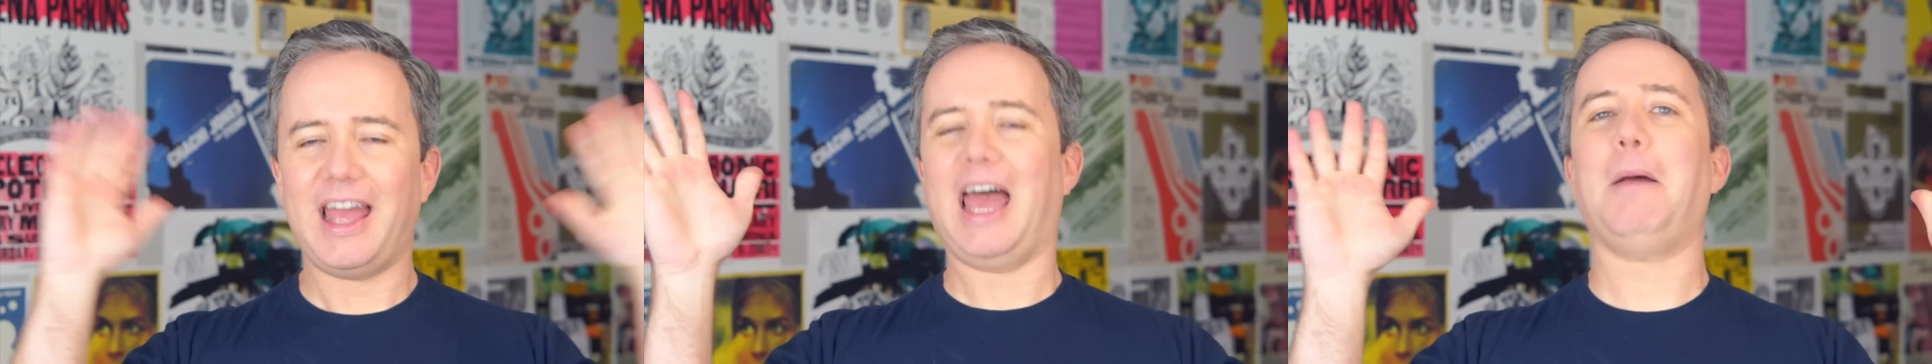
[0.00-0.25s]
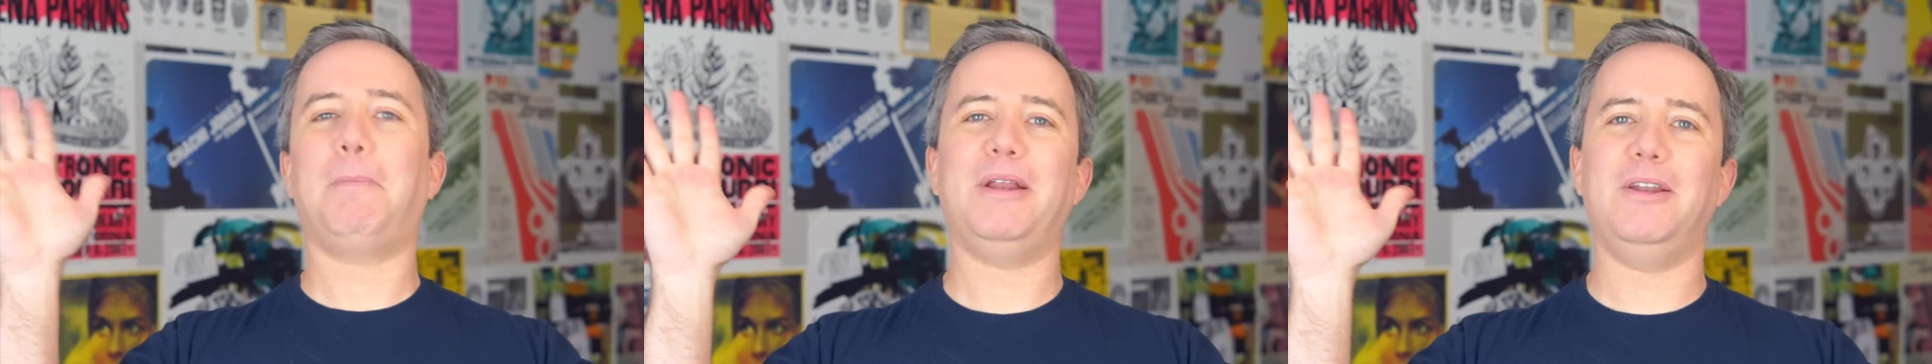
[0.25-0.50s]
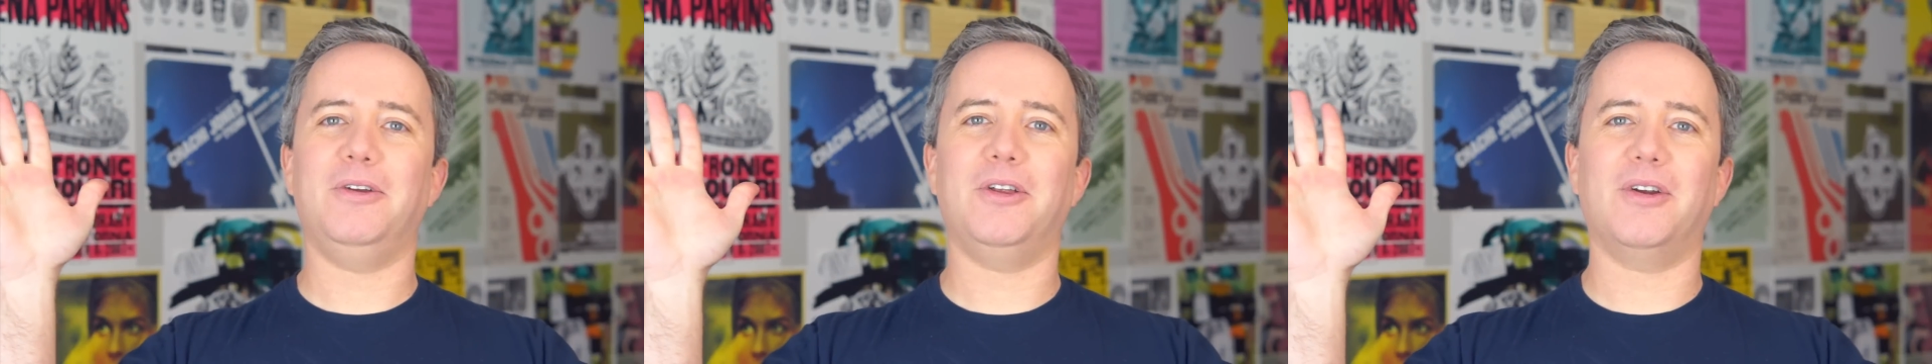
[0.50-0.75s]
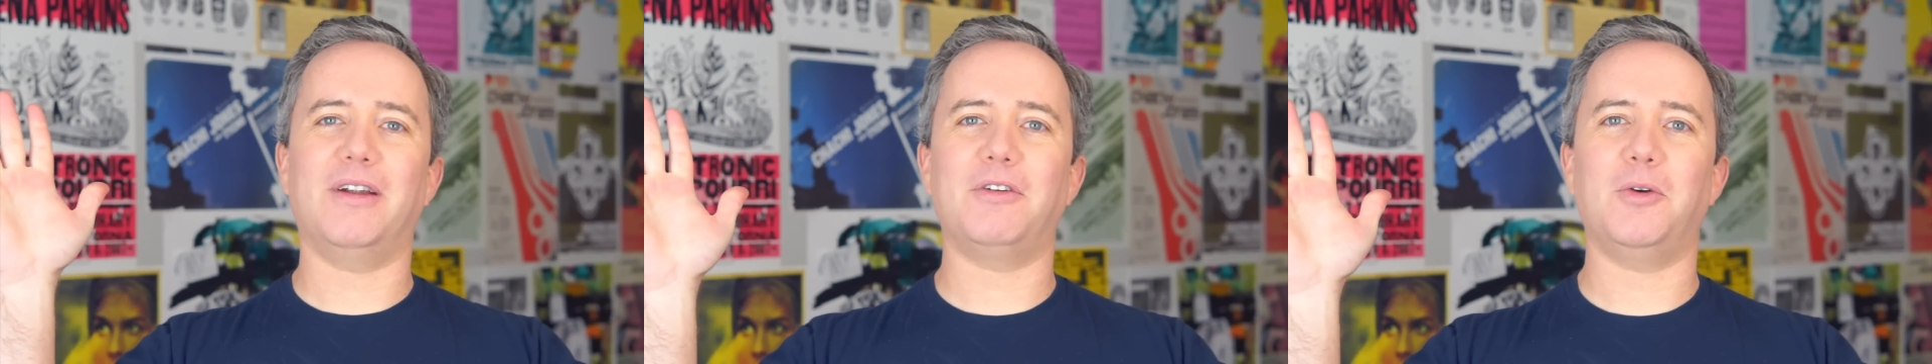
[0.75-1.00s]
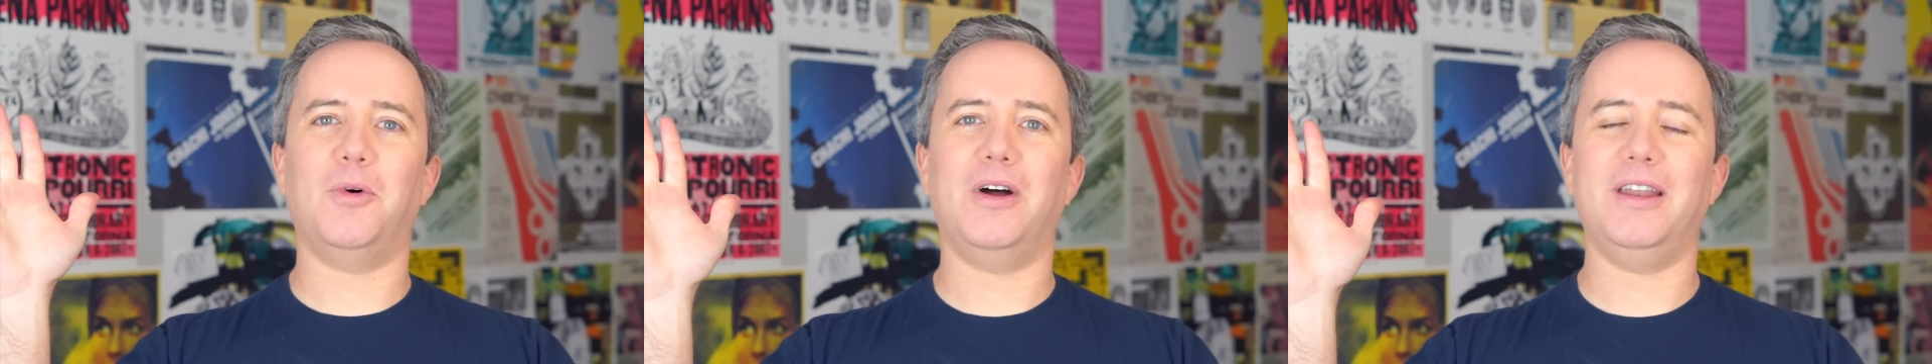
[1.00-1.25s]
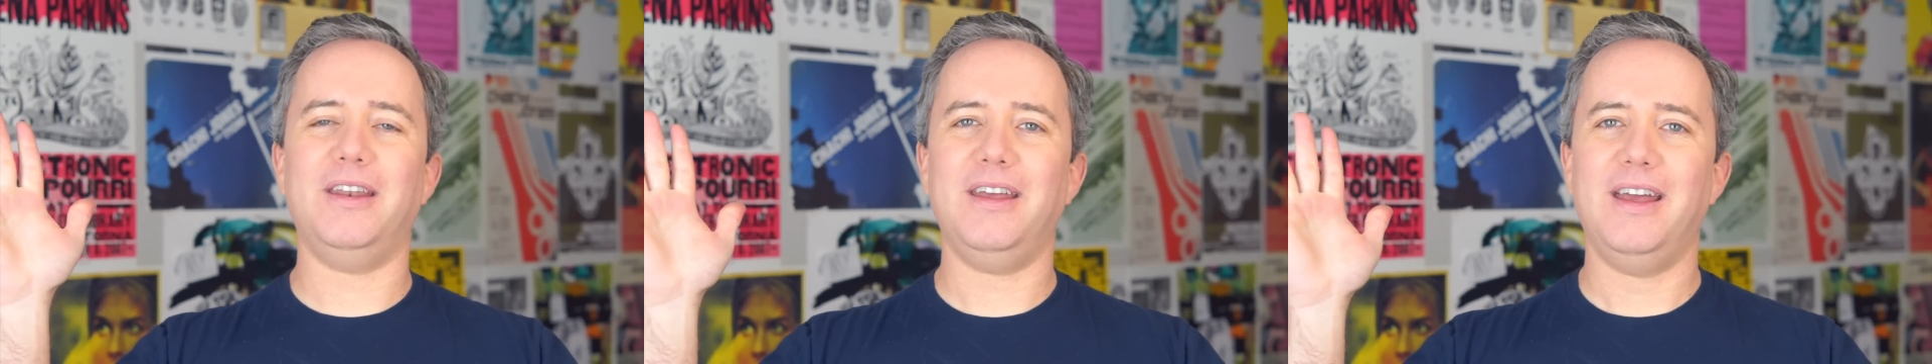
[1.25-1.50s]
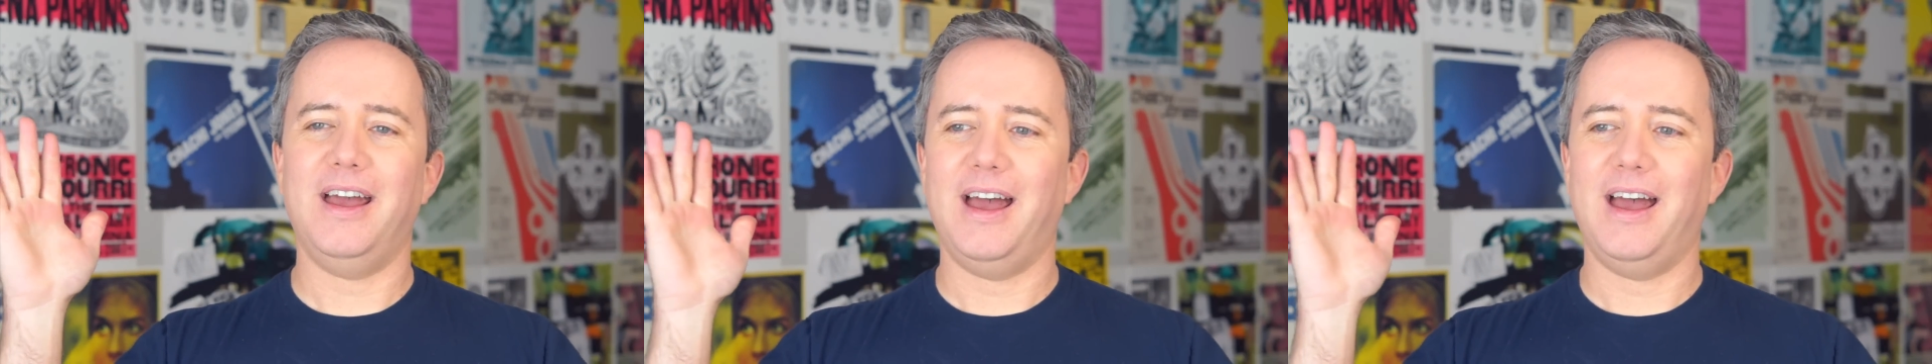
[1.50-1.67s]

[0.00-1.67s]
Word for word: Happy New Year, everyone.